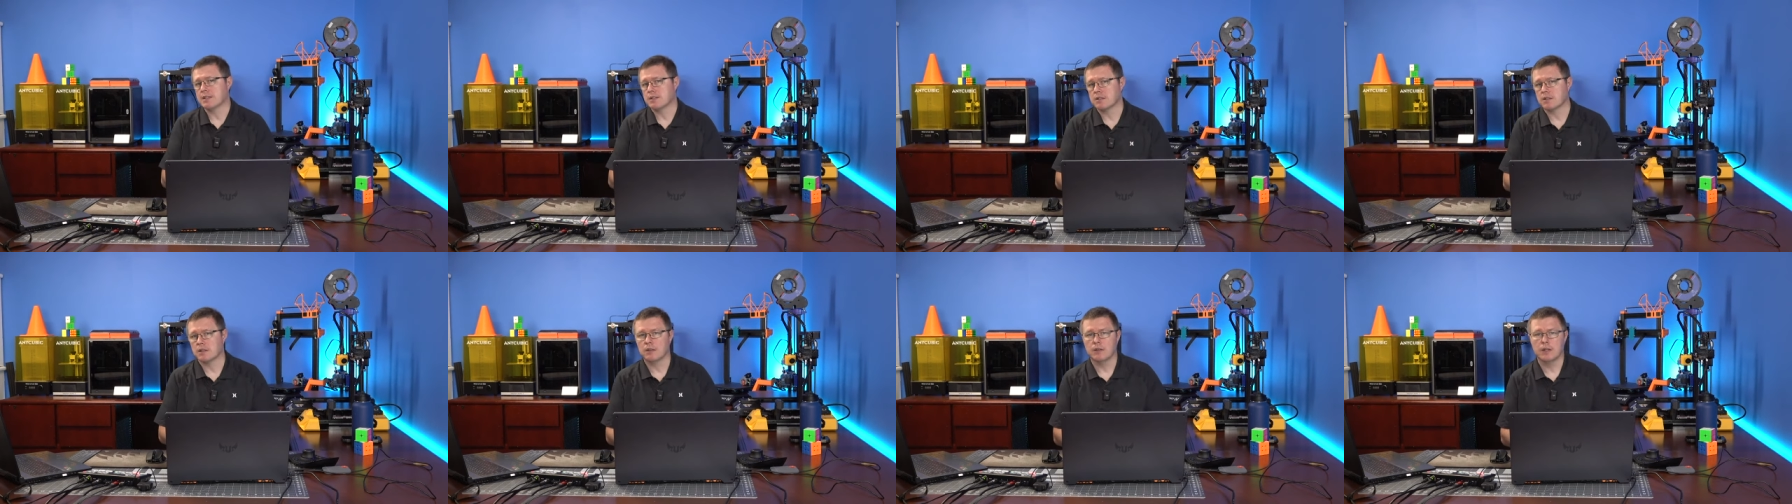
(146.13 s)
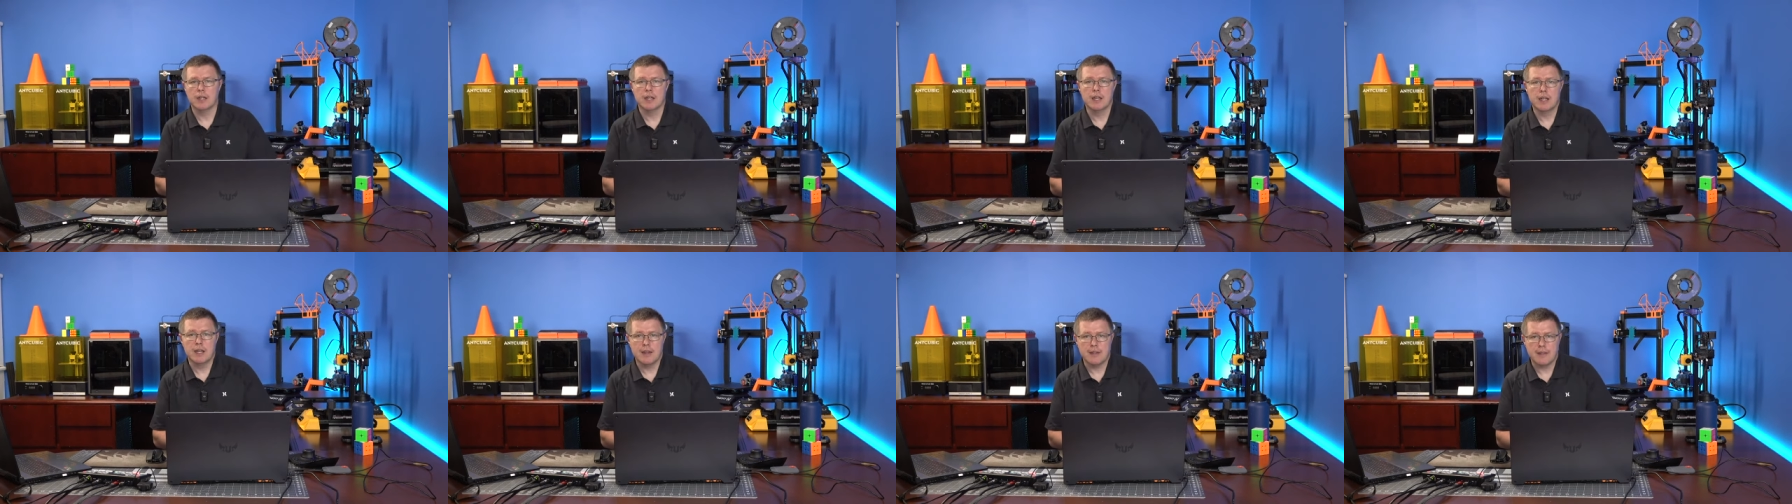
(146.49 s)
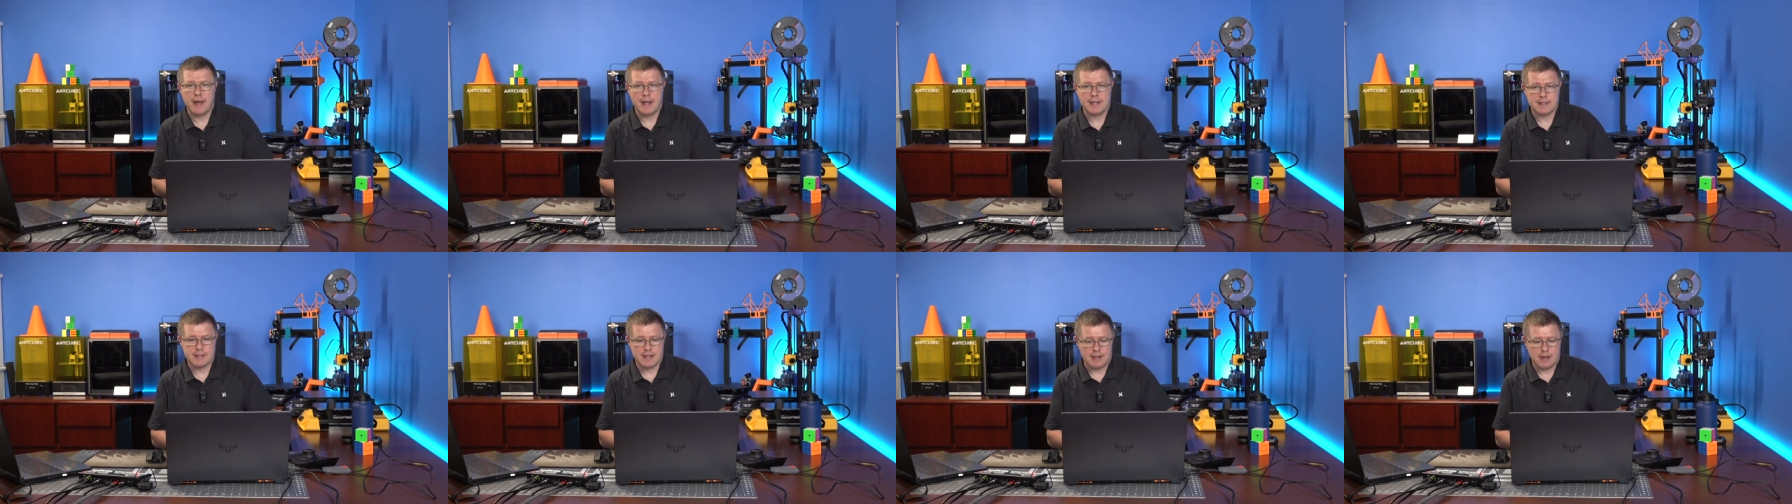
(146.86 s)
So
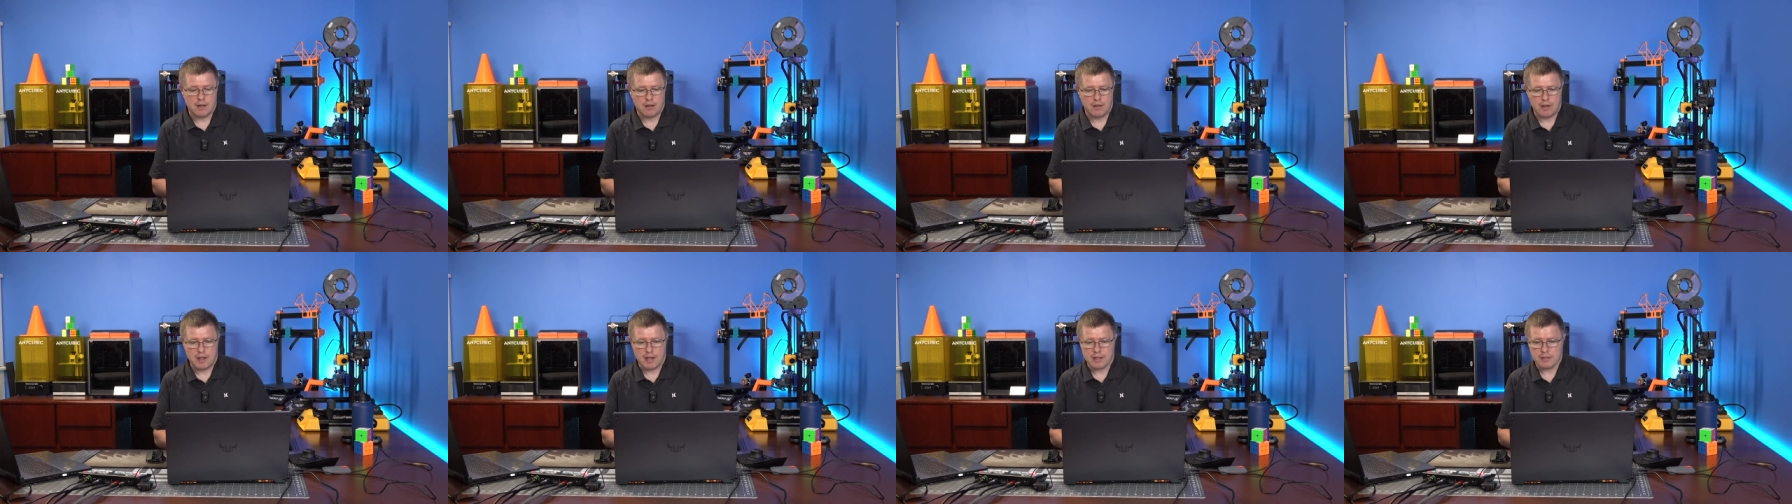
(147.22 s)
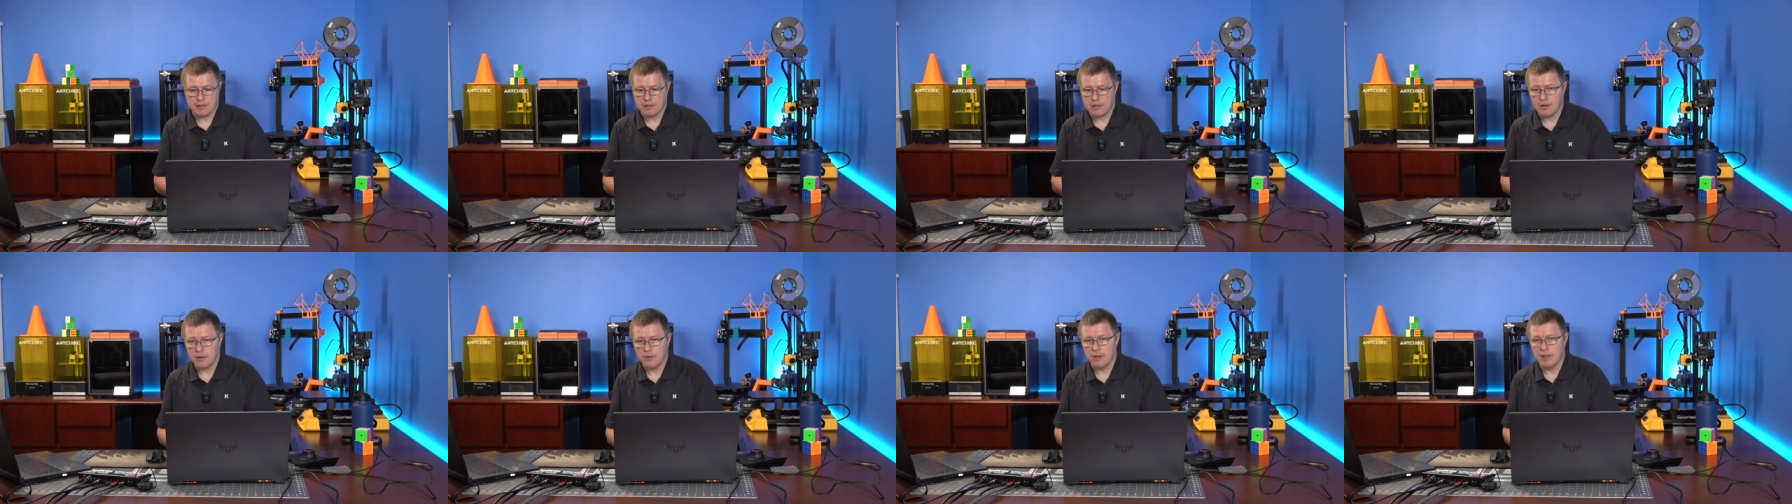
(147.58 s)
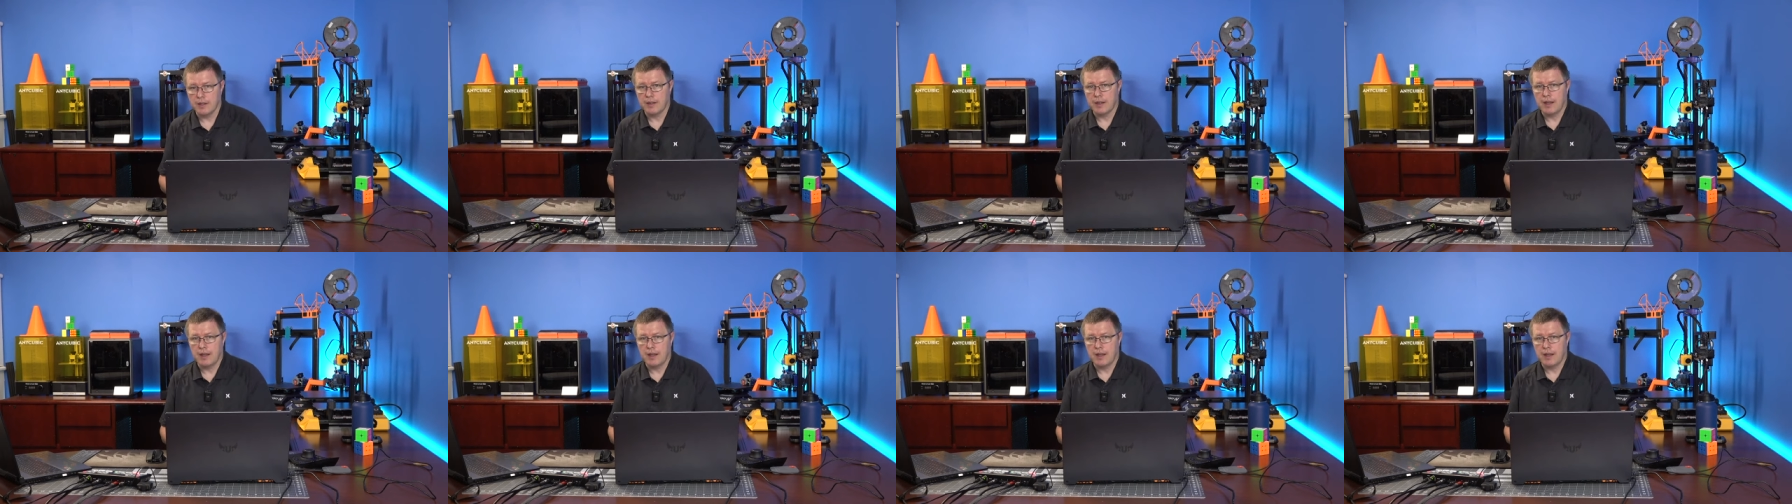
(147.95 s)
that's how that is going.